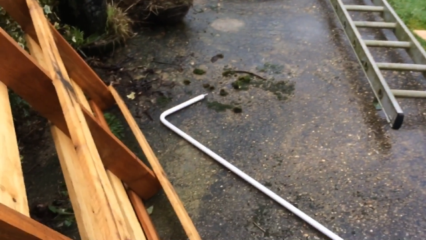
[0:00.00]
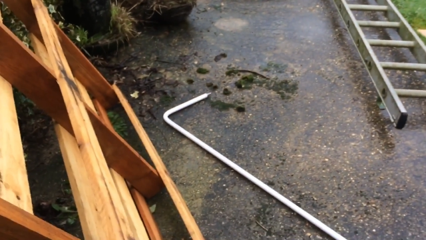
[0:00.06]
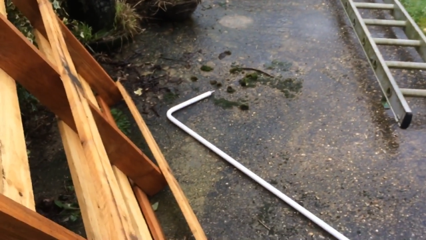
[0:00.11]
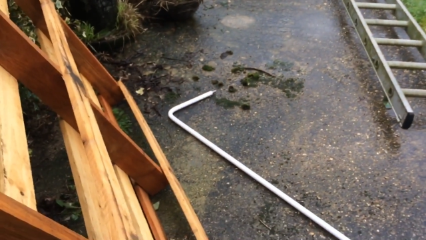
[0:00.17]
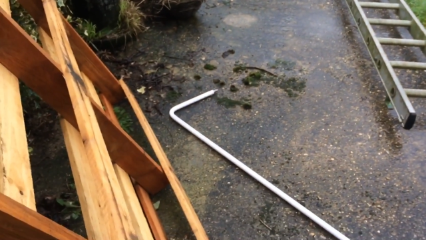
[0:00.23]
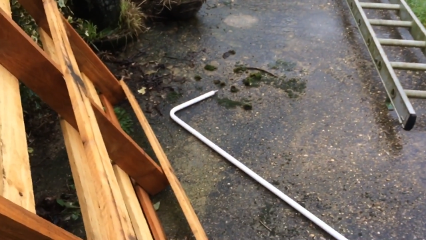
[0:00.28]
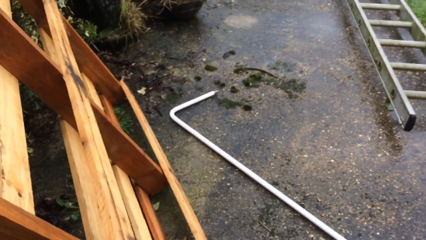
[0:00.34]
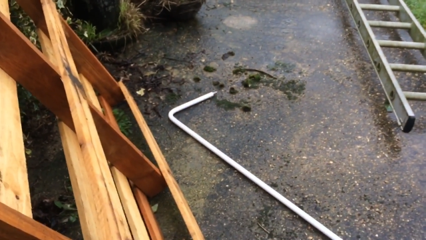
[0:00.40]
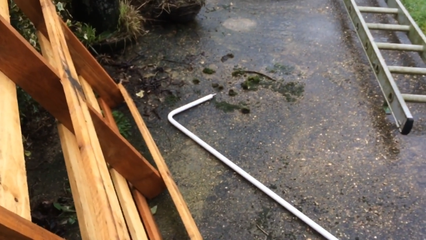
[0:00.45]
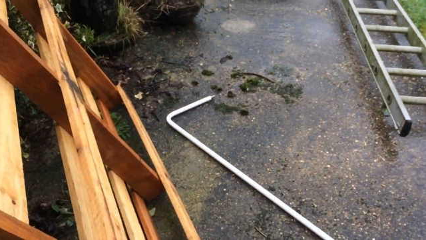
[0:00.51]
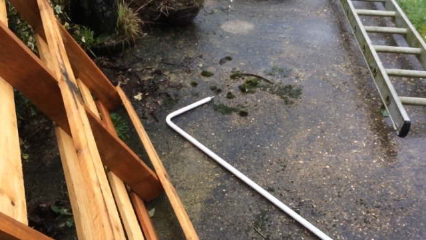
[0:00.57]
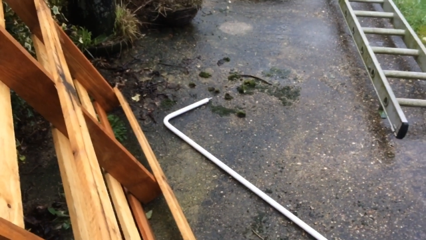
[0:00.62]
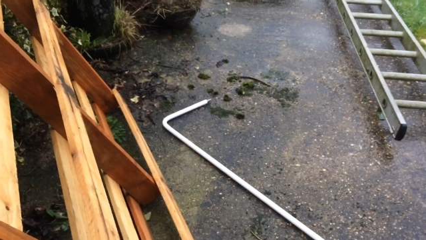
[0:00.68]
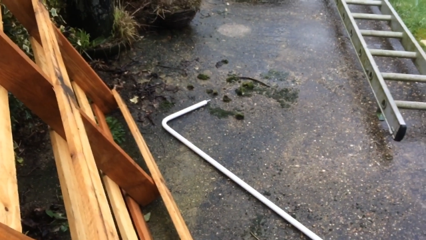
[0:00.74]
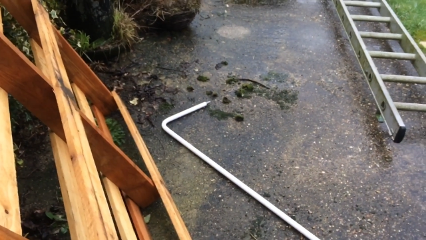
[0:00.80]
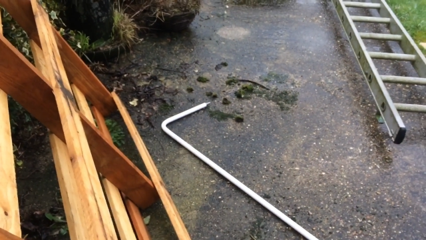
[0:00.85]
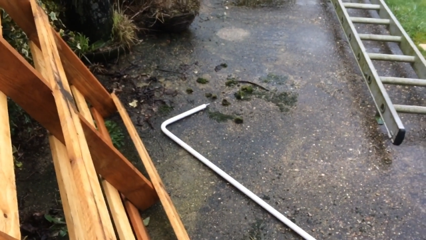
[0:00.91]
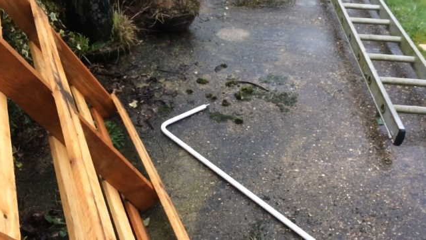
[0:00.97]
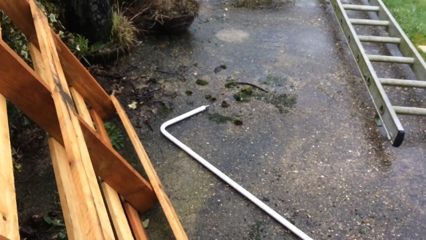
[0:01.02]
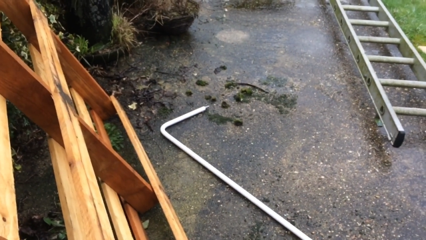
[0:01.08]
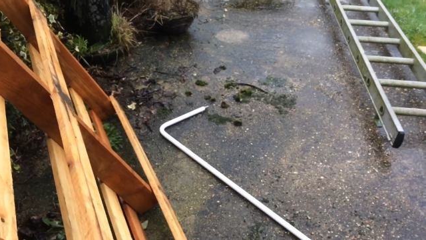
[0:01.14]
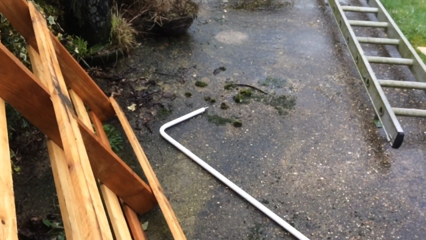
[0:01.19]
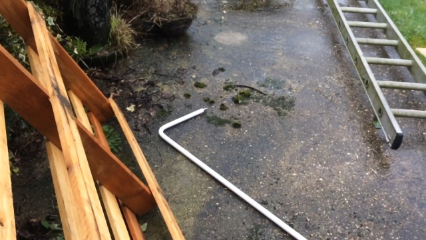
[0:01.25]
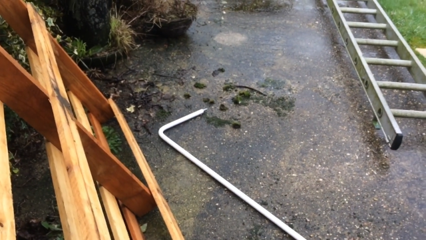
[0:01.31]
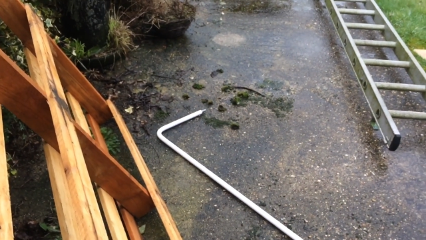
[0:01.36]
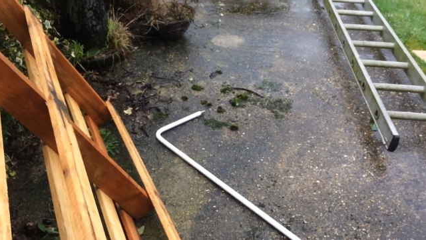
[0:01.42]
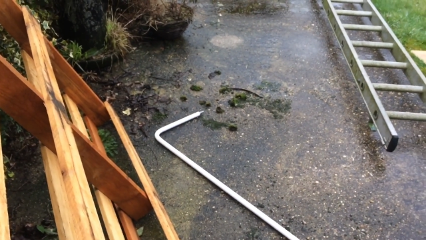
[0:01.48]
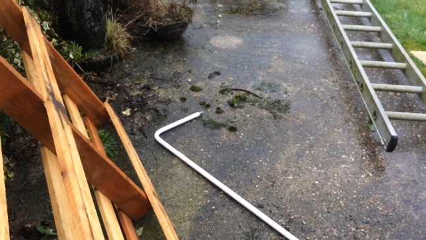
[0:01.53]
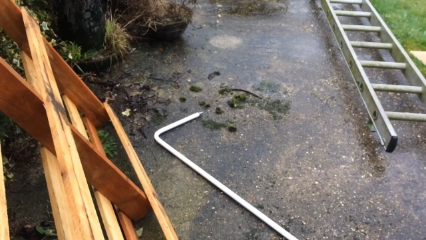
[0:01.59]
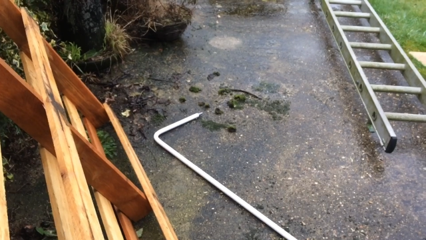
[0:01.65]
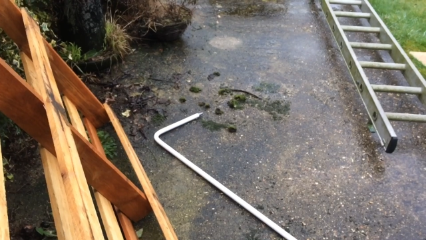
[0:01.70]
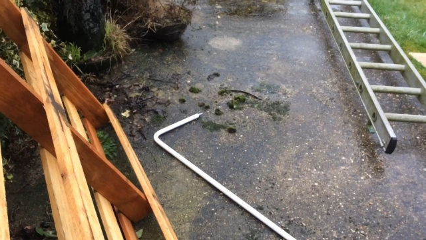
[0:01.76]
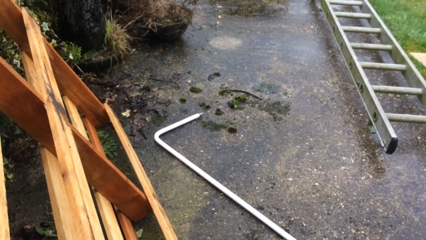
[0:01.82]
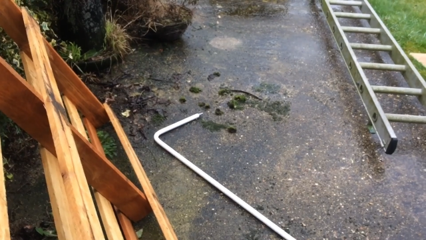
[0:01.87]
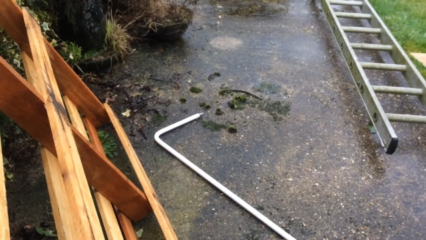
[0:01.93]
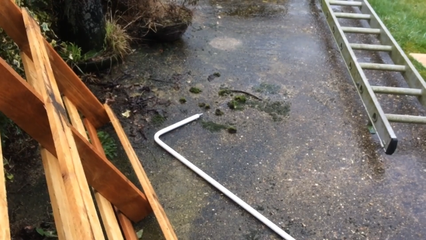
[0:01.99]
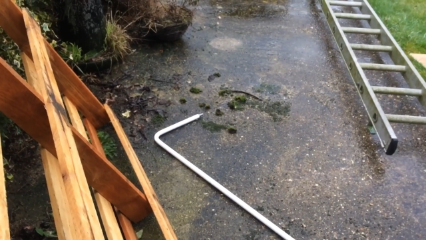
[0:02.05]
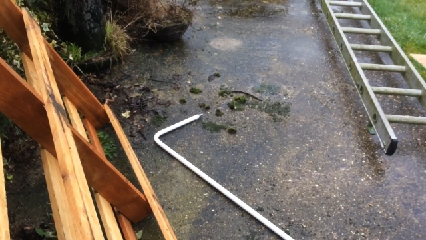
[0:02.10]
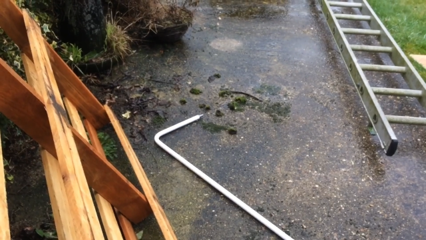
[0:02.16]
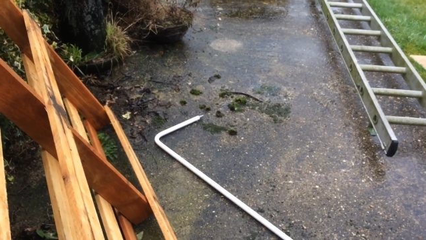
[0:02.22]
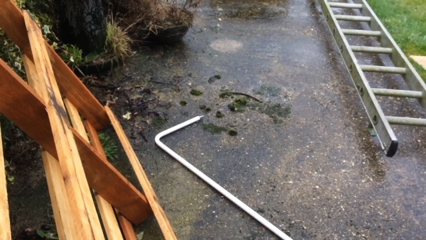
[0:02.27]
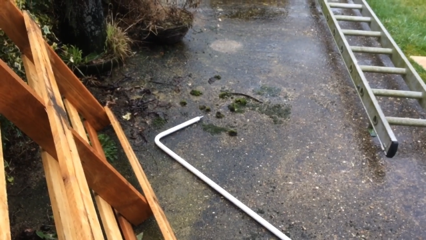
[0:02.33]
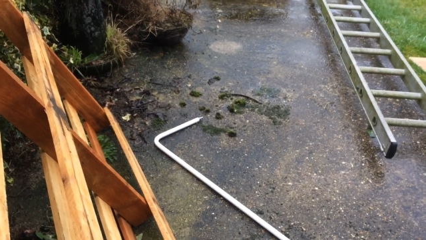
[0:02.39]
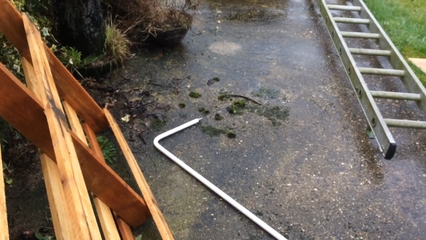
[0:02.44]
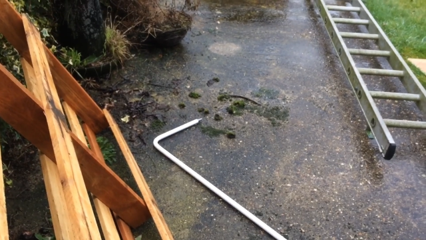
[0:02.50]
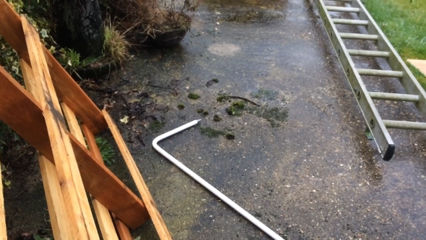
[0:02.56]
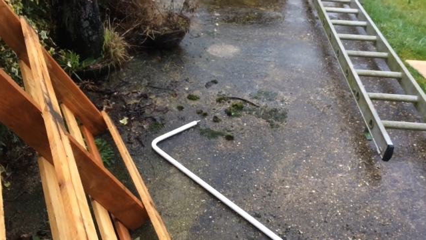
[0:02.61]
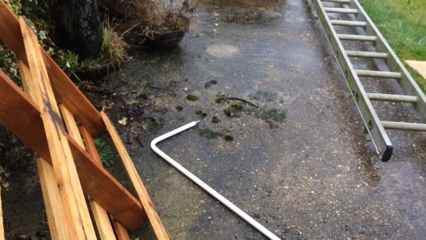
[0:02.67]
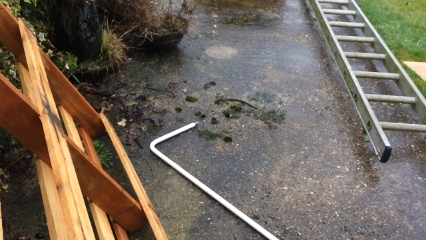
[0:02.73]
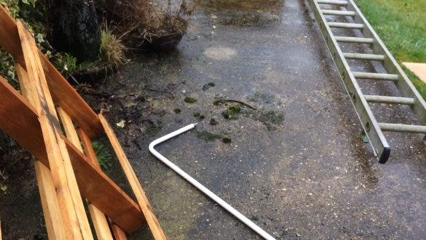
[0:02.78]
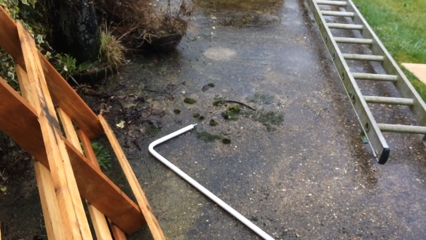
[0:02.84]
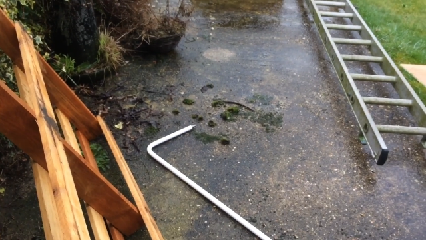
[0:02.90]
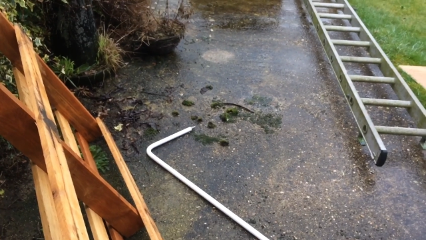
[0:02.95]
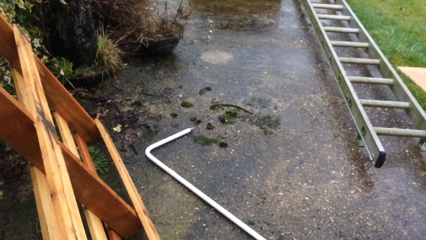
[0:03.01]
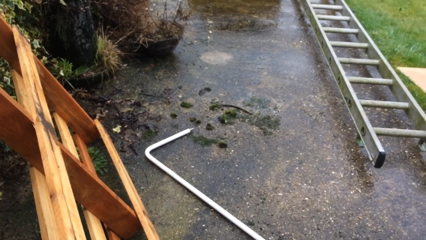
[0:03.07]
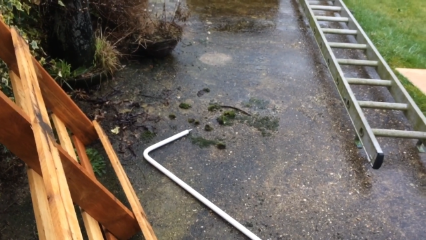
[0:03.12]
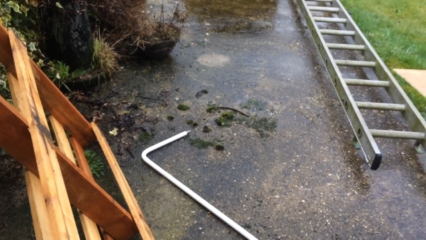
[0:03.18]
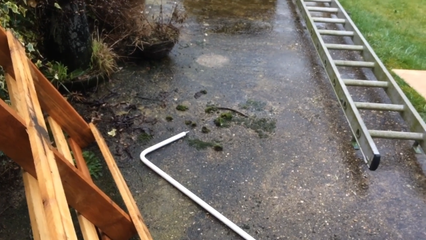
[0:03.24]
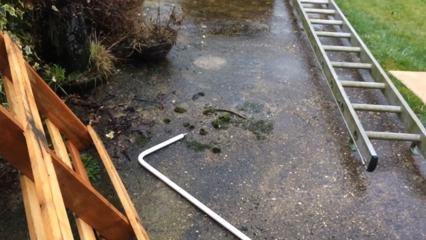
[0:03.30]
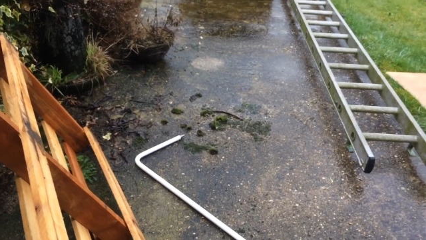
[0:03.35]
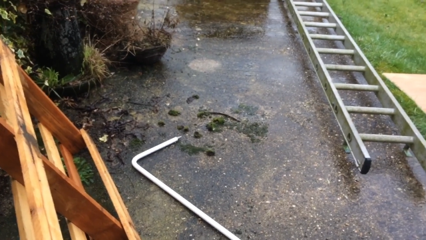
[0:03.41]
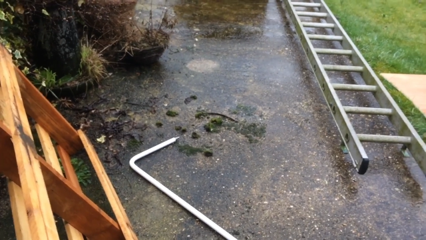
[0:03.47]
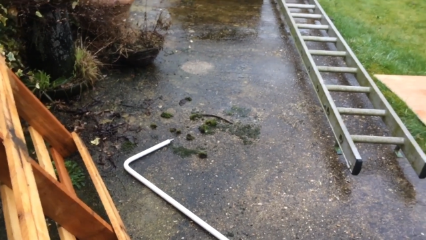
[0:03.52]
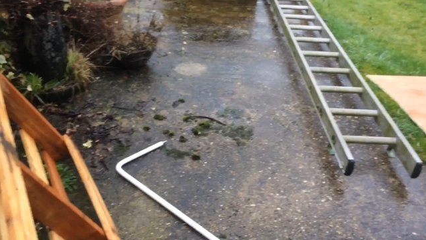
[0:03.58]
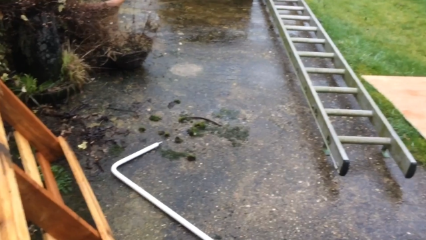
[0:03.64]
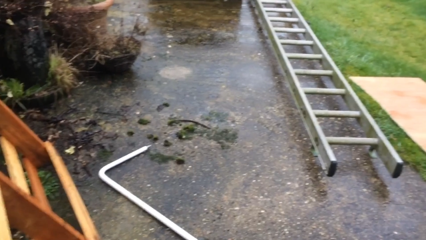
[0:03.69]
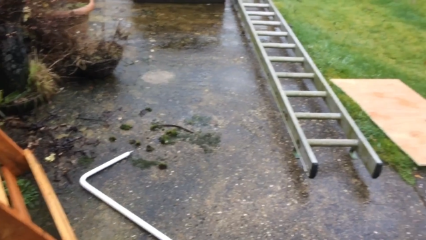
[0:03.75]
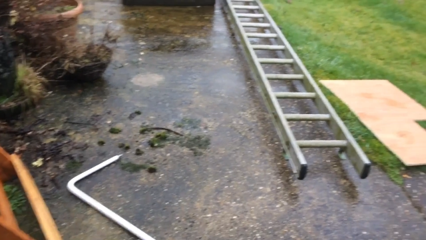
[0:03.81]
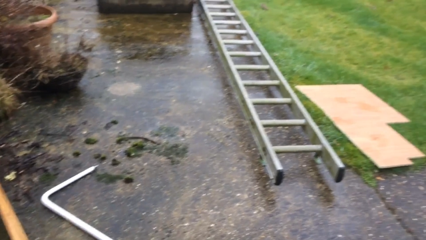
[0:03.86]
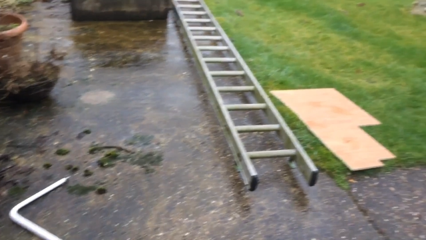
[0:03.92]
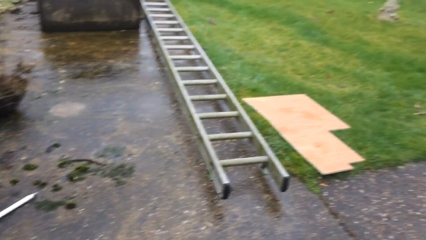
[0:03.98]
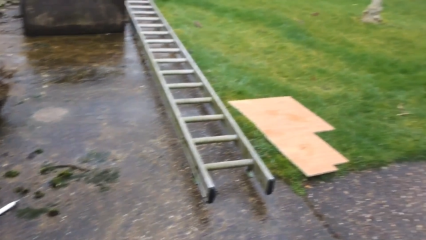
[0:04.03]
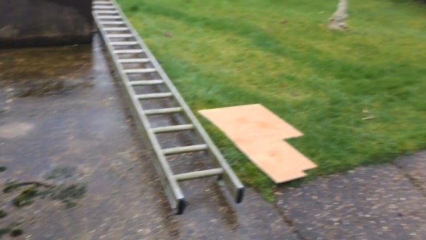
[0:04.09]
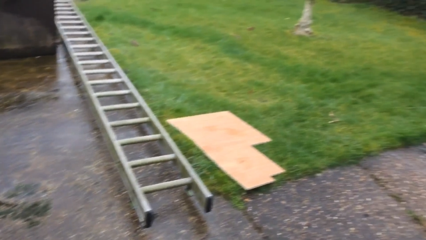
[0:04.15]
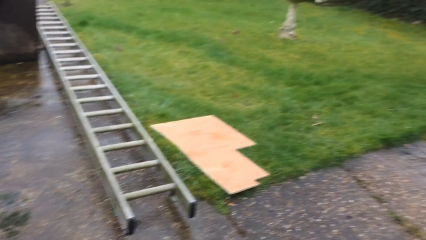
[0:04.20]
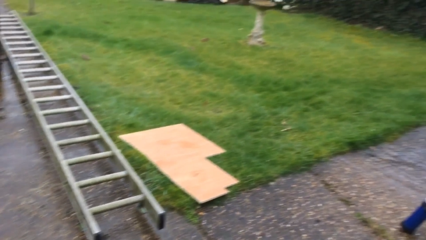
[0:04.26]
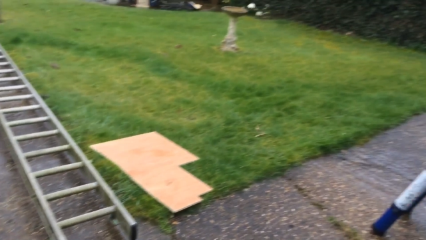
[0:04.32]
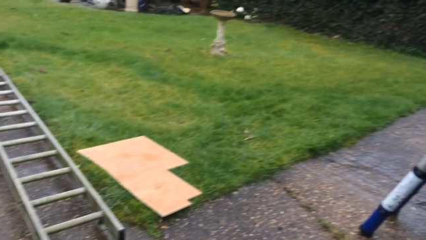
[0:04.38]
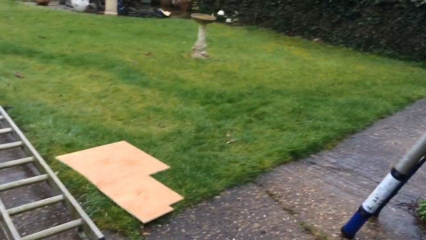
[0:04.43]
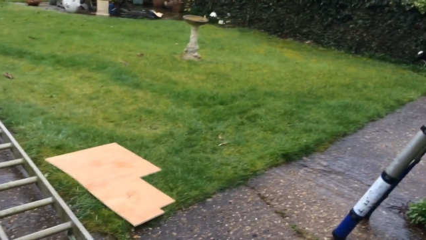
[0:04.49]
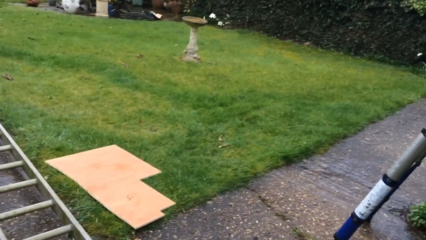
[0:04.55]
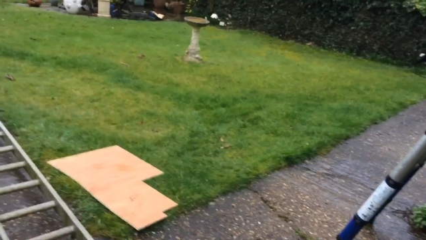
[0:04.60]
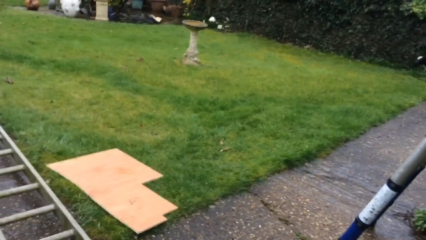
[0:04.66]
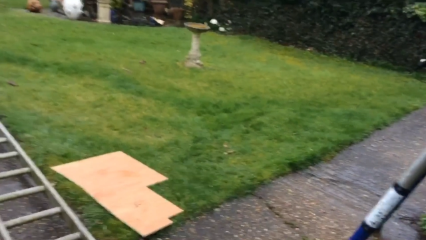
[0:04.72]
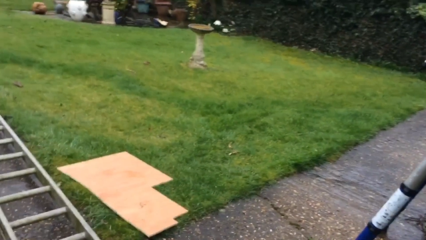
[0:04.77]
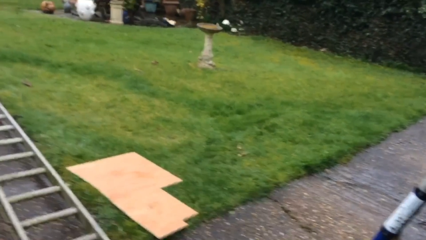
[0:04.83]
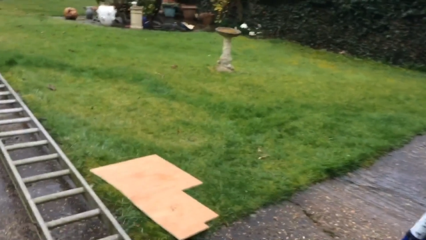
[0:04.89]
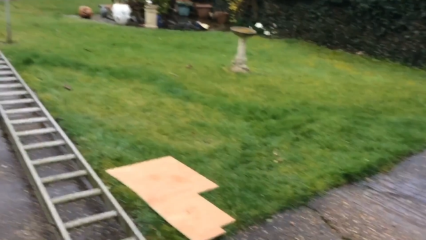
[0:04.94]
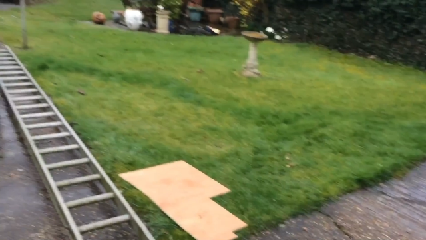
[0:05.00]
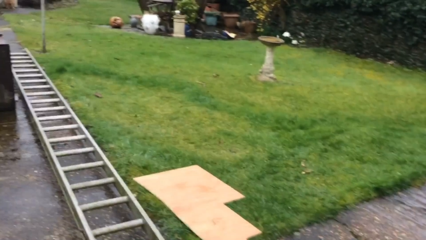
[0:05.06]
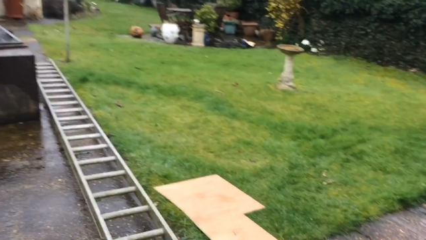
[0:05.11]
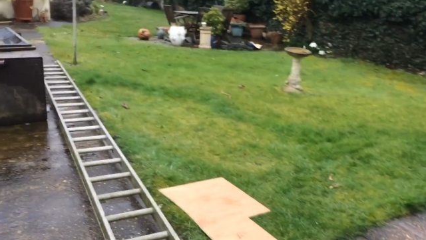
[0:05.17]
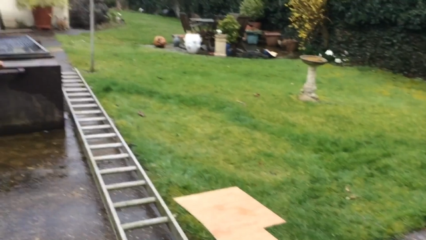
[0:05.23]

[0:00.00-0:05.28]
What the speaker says: (no speaker visible)